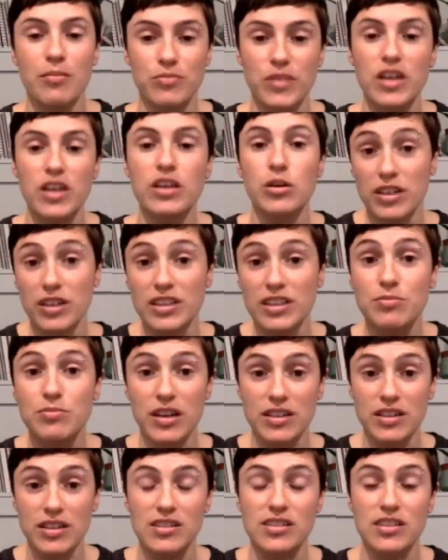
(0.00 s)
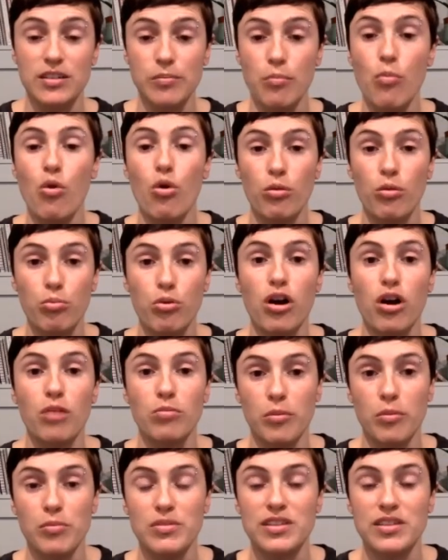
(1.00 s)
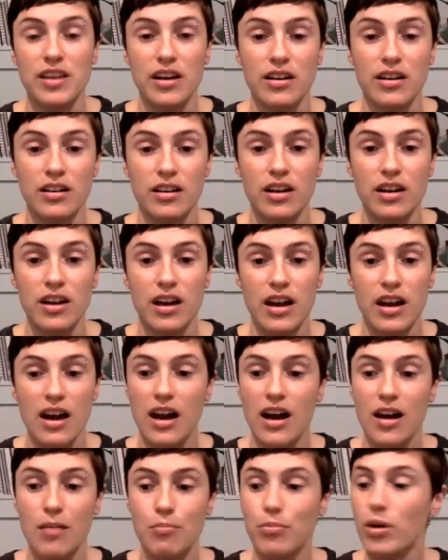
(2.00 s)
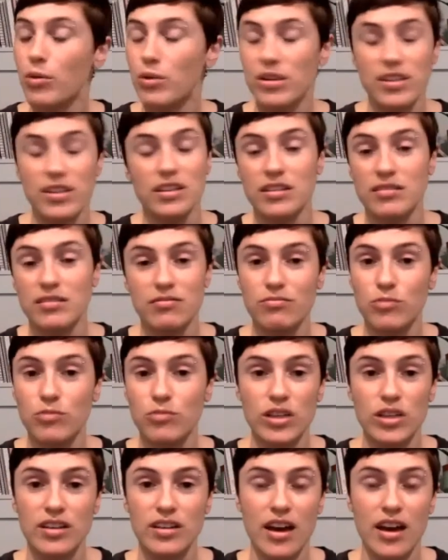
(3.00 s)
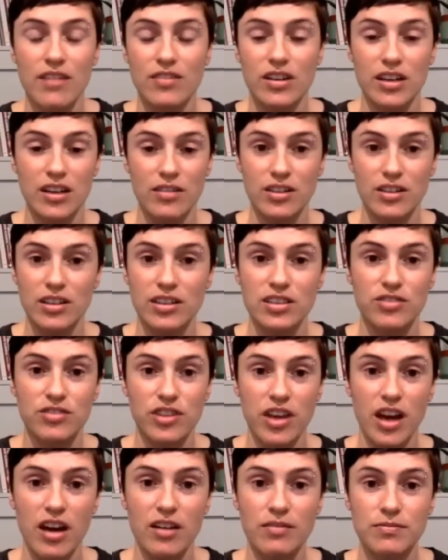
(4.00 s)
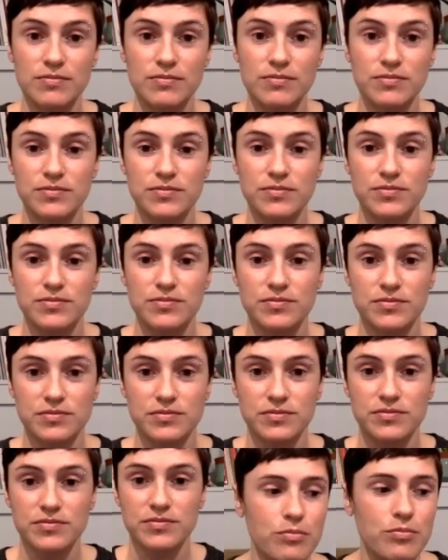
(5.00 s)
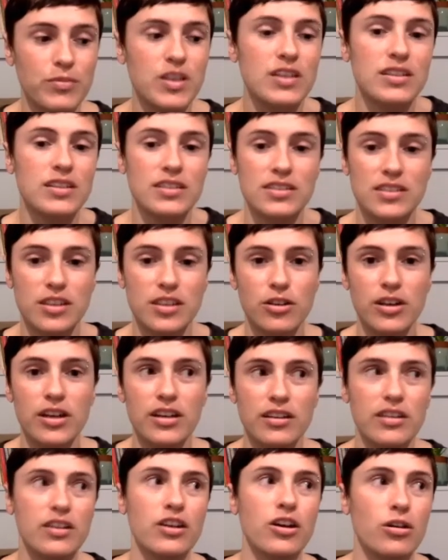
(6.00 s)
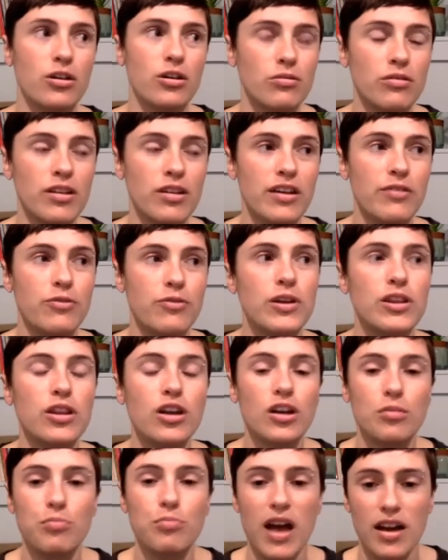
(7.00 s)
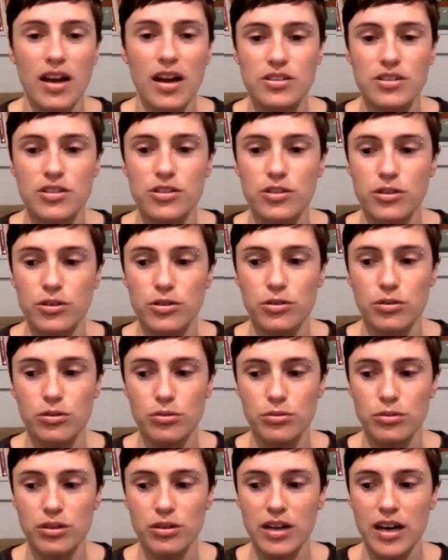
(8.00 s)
that you would expect to see more problems there. But we didn't have any evidence for that. Considering, if we look back to